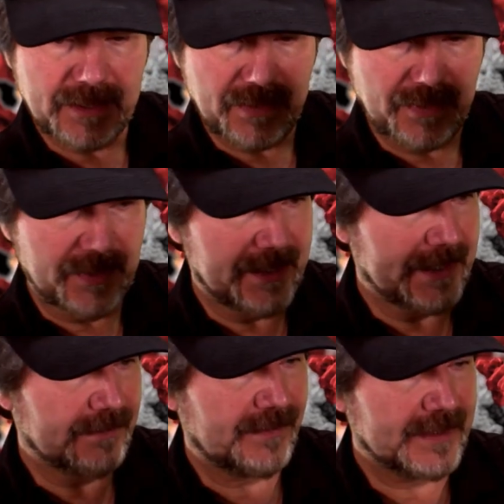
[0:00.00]
the
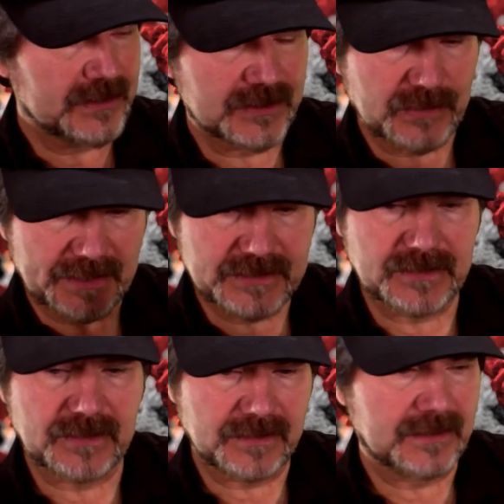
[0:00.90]
facial structure,
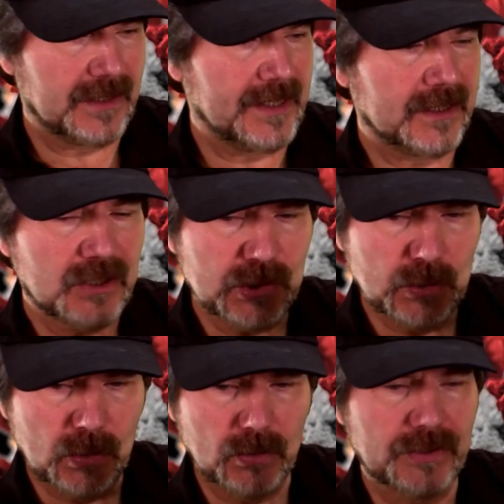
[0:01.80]
then
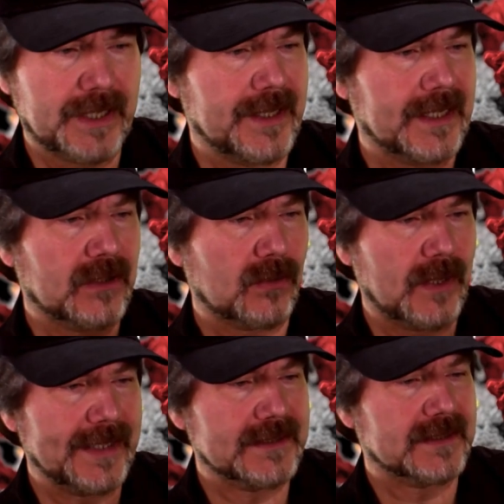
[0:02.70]
cooled and then
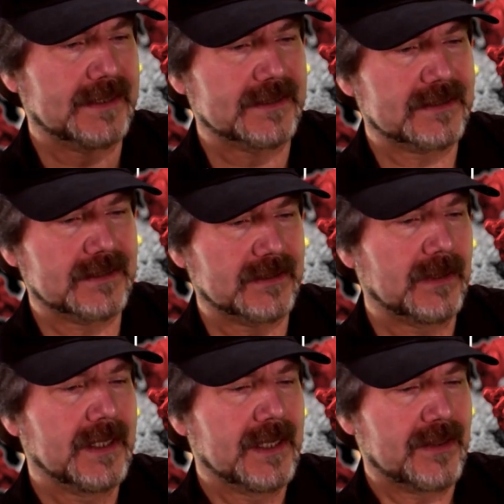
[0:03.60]
creates this. So
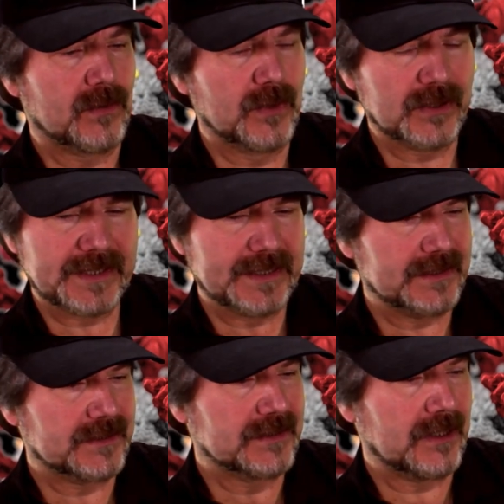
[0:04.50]
there really is
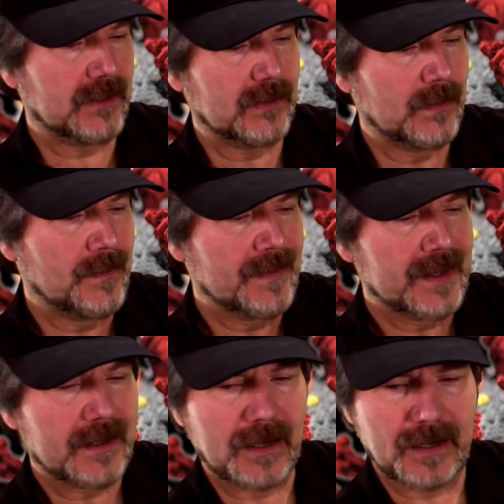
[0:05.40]
no
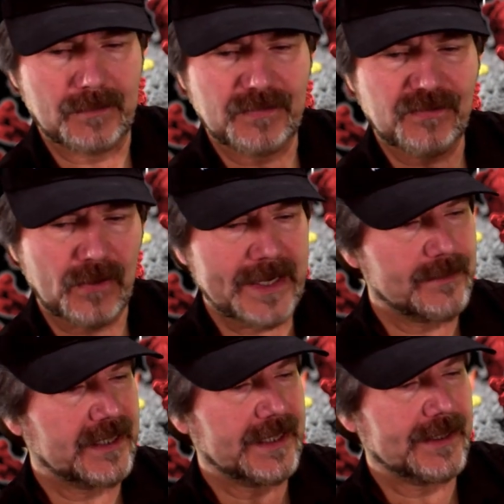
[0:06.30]
um, frame in
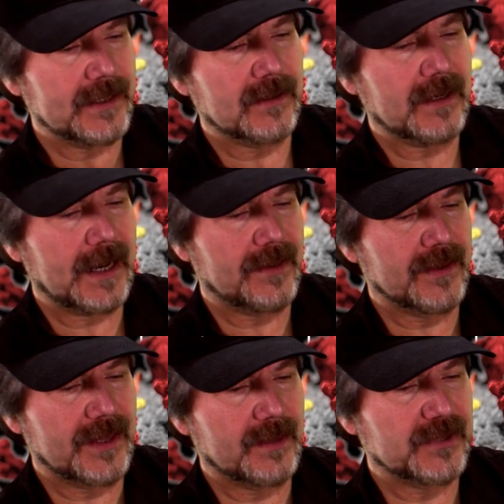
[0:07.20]
here other than the
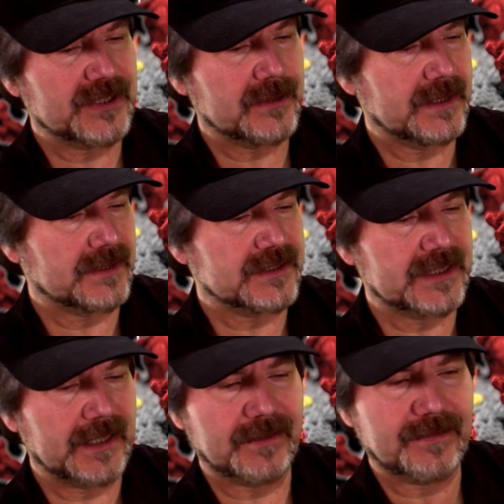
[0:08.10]
material itself
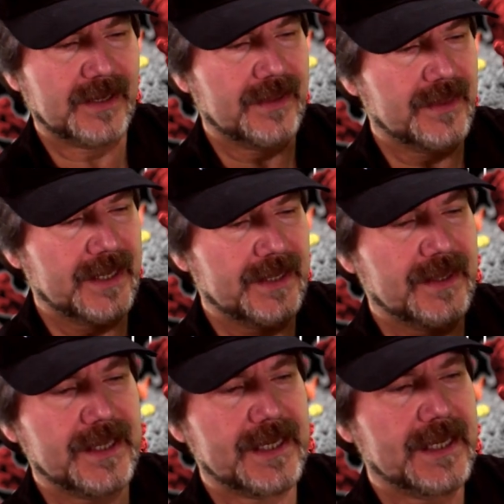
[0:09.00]
and then
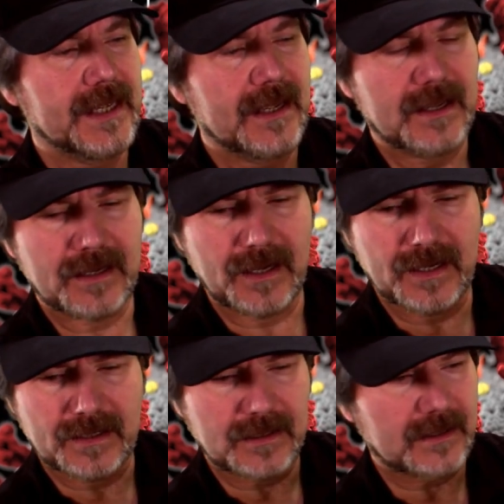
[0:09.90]
the Uh,
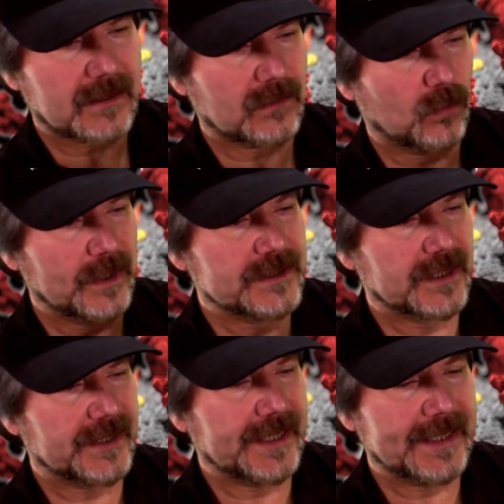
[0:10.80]
ridge on the
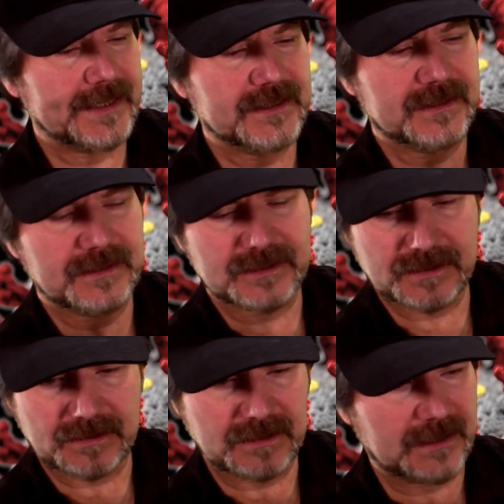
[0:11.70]
edge. It's a,
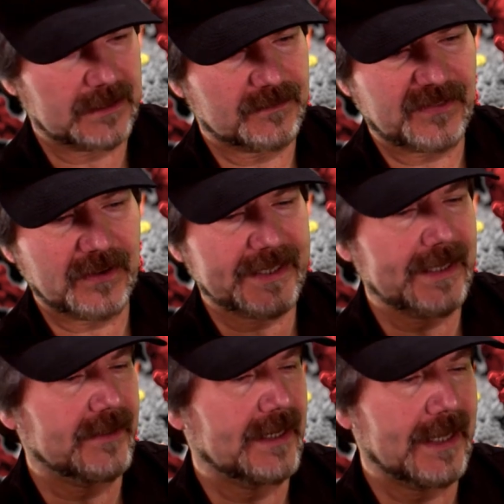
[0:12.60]
a fairly
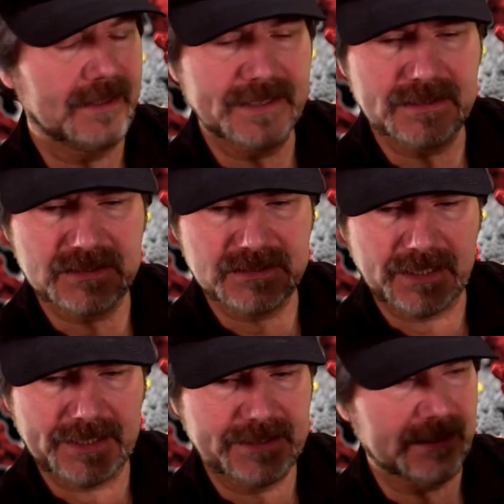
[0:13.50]
elegant design
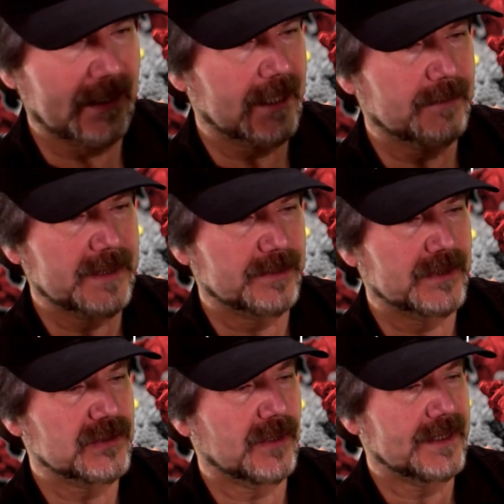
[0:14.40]
that a lot of people are
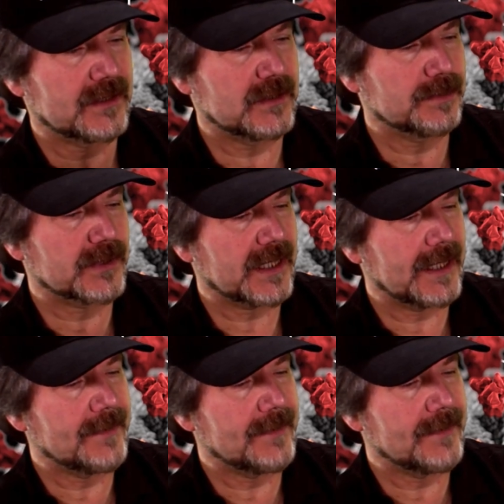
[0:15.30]
trying to duplicate.